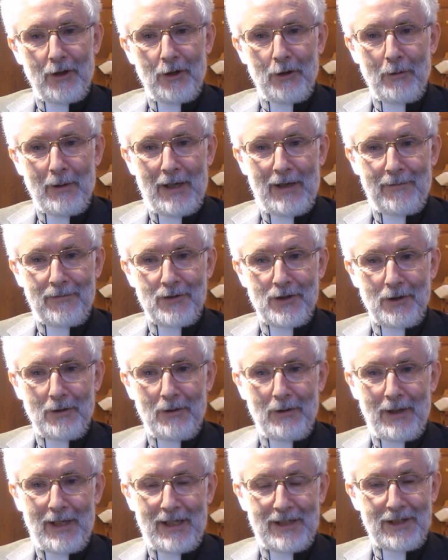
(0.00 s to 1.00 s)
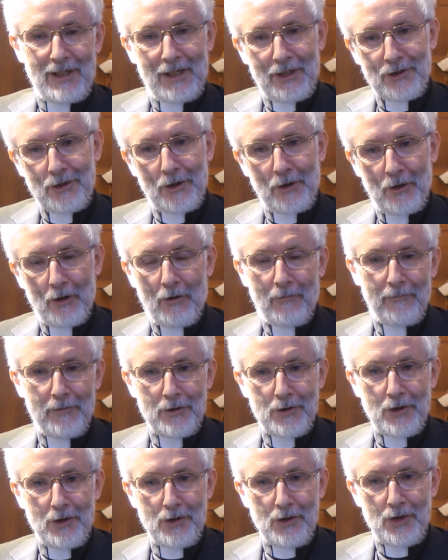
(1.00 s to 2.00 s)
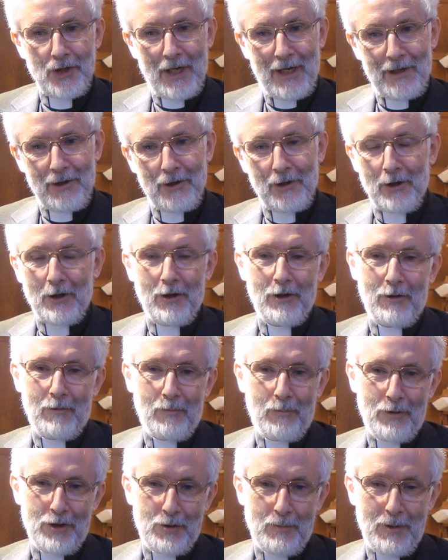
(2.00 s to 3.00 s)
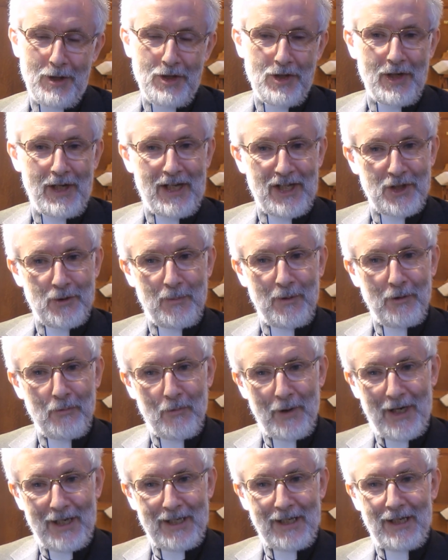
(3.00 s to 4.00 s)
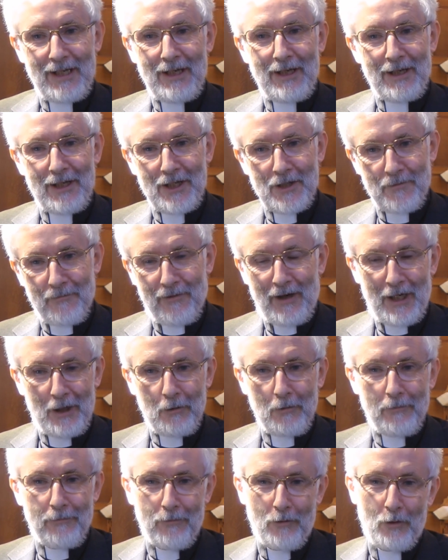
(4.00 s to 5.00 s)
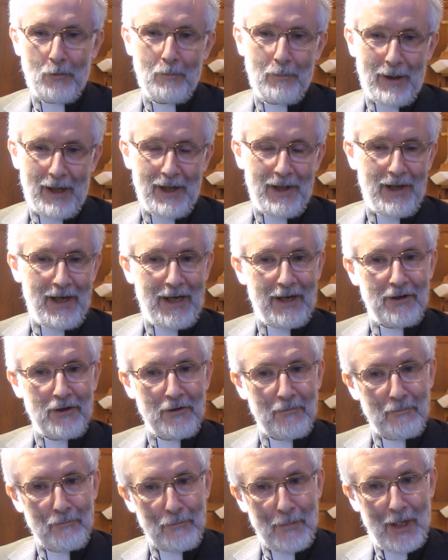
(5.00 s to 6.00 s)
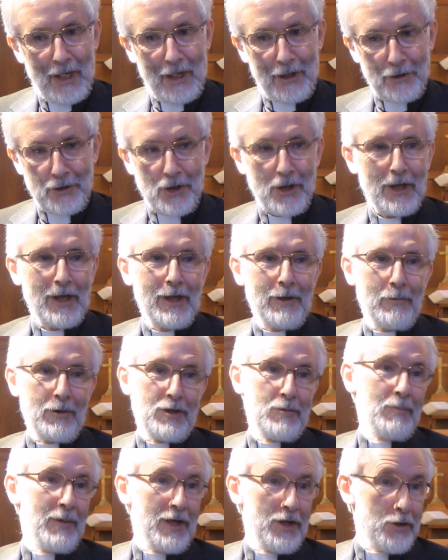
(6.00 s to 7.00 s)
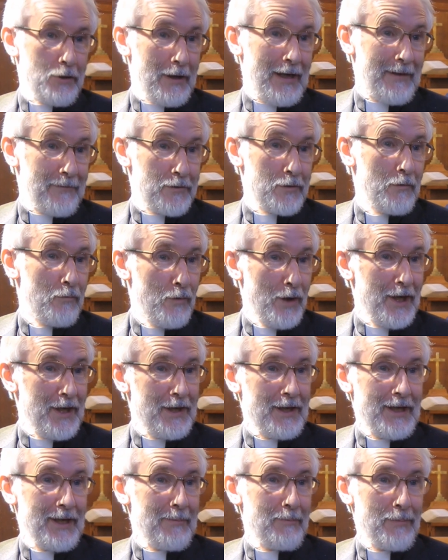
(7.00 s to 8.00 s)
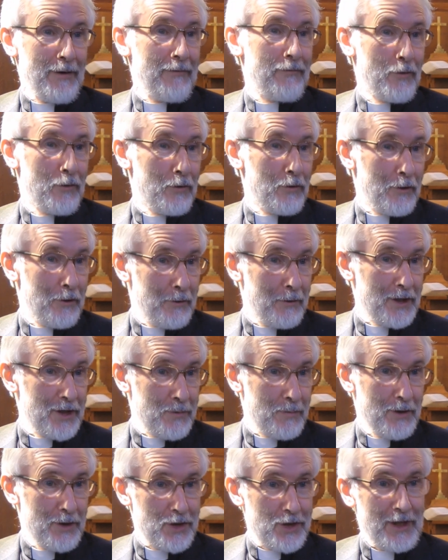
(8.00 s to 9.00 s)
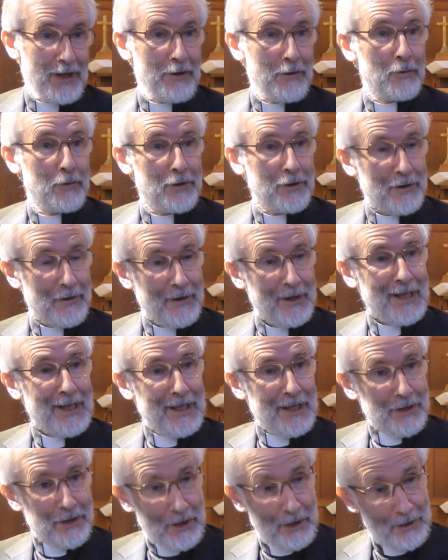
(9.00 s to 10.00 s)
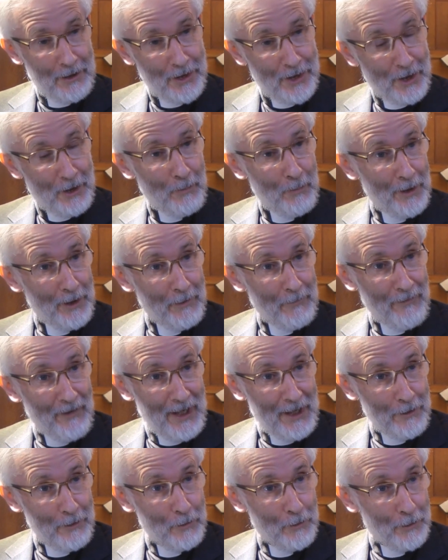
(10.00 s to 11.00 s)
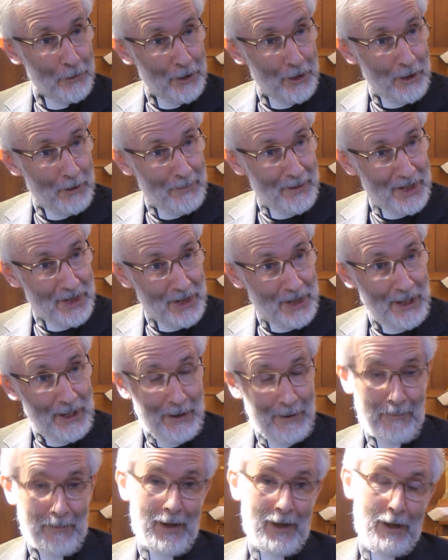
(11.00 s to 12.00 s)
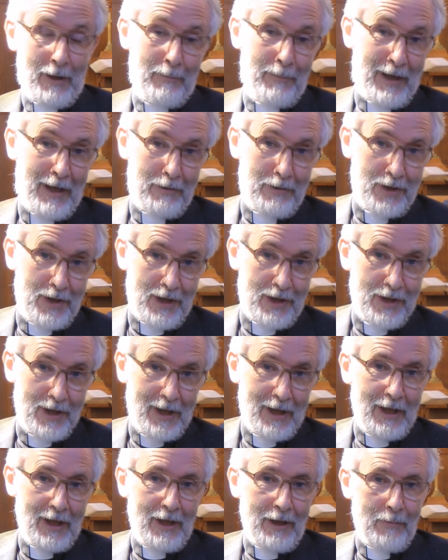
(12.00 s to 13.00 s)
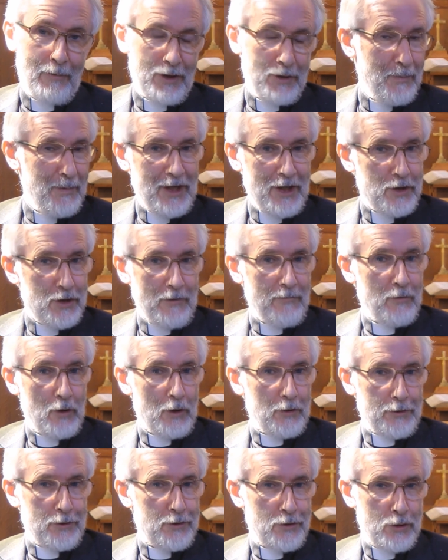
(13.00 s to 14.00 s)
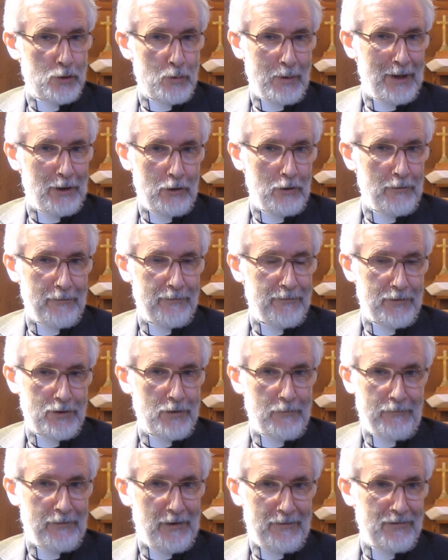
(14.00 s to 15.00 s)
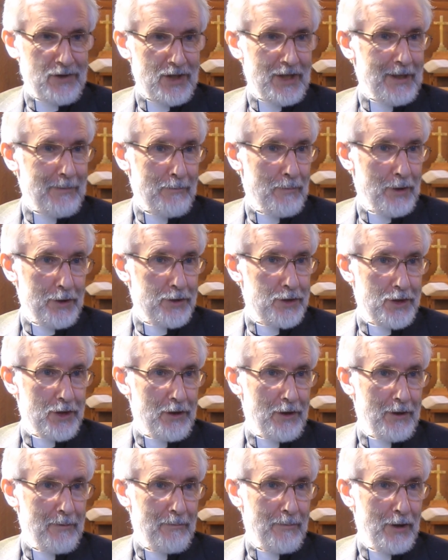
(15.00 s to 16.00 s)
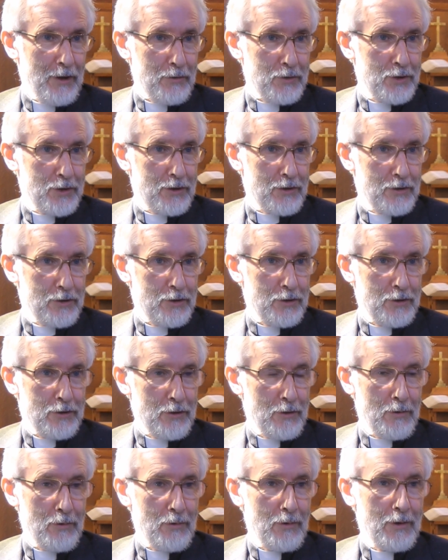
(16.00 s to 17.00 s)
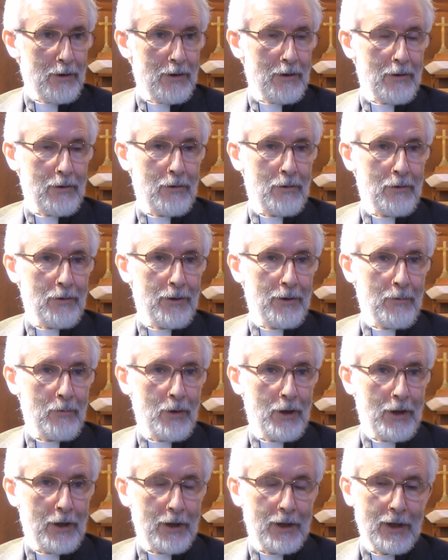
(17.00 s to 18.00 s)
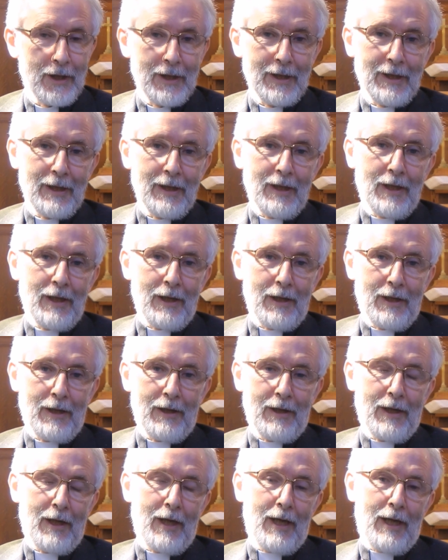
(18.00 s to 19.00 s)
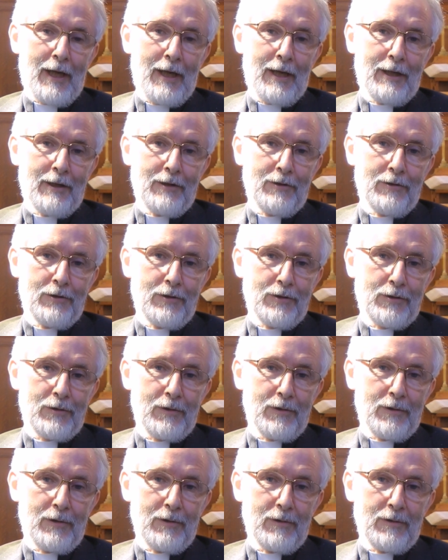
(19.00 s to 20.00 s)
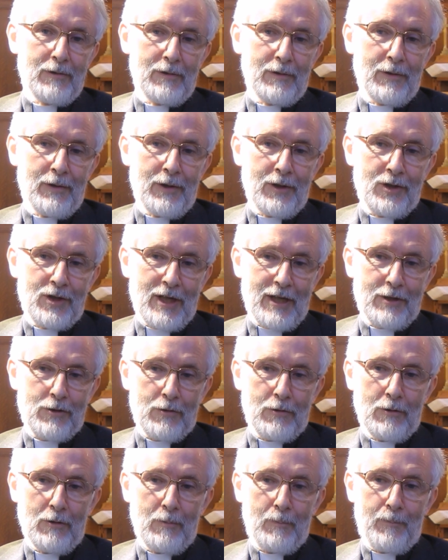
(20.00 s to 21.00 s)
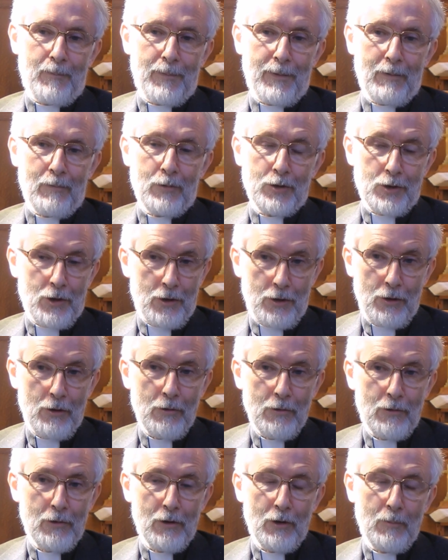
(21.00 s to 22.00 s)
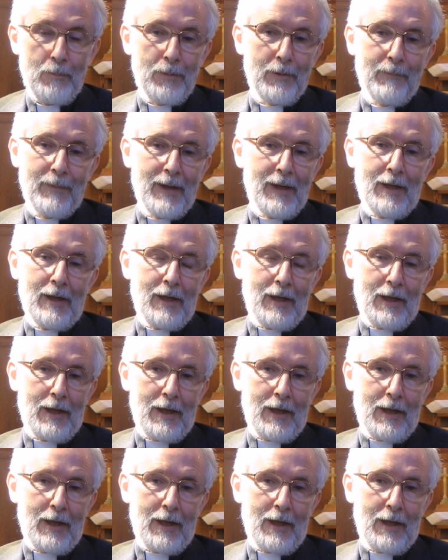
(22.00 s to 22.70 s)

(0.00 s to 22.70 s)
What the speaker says: you have to get it into the conference agenda, which means it has to be ready in its final form by the end of March, which means you have to have written it before Christmas in order to consult with the Faith and Order Committee about it, which means you've got 12 to 15 months at the most to do all the work. And the task group was a new group.